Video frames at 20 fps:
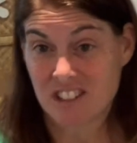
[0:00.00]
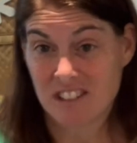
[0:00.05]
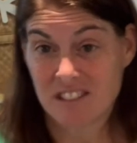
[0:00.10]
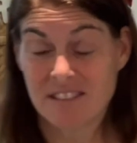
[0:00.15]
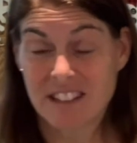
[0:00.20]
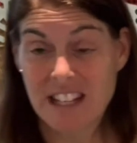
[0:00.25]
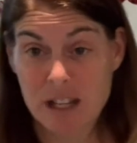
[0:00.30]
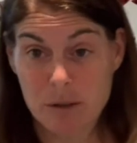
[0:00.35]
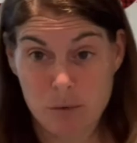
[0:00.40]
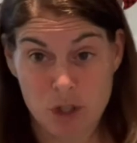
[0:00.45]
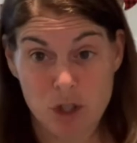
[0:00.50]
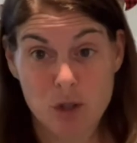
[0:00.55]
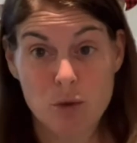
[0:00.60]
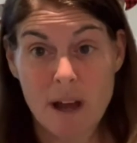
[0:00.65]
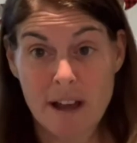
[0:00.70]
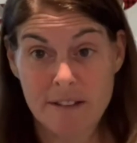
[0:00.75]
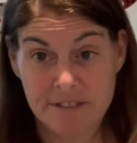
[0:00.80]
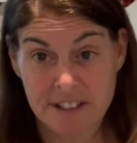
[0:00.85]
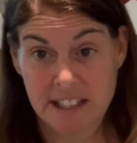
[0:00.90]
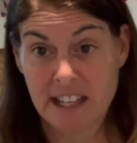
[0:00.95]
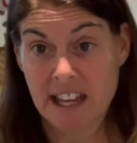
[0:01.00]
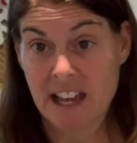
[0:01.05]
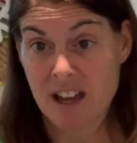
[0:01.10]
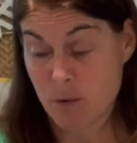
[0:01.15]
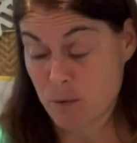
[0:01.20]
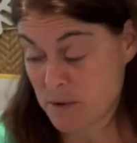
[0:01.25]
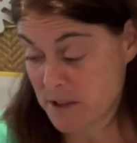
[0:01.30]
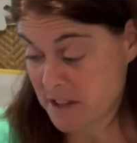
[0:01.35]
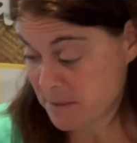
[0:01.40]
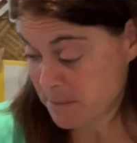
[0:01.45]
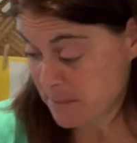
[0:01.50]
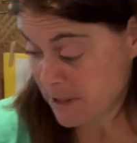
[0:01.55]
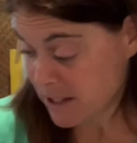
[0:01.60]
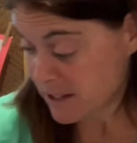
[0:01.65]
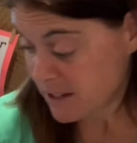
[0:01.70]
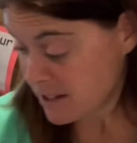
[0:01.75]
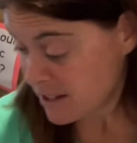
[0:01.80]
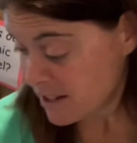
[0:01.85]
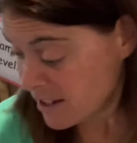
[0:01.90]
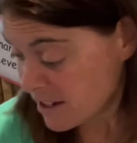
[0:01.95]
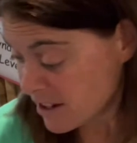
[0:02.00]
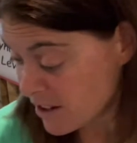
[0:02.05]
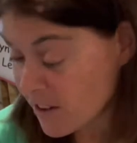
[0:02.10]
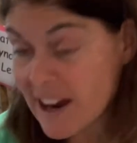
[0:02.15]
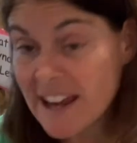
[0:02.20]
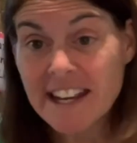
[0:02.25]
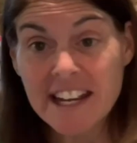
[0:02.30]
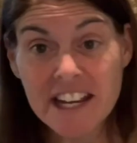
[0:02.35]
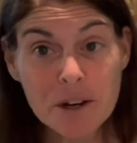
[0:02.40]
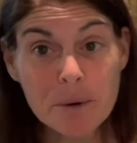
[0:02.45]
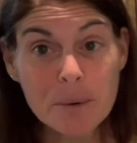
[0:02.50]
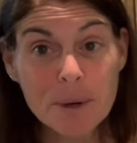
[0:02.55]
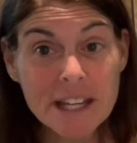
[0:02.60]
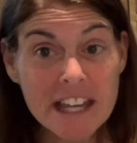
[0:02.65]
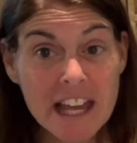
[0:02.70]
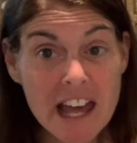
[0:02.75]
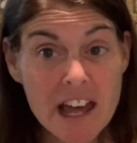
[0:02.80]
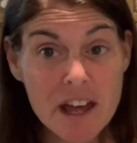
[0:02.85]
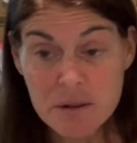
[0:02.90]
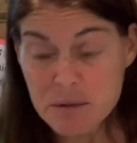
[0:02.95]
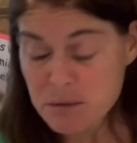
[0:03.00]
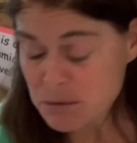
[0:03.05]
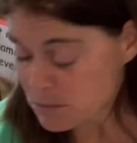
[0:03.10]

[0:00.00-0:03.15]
that you have to count with me. All right, here we go.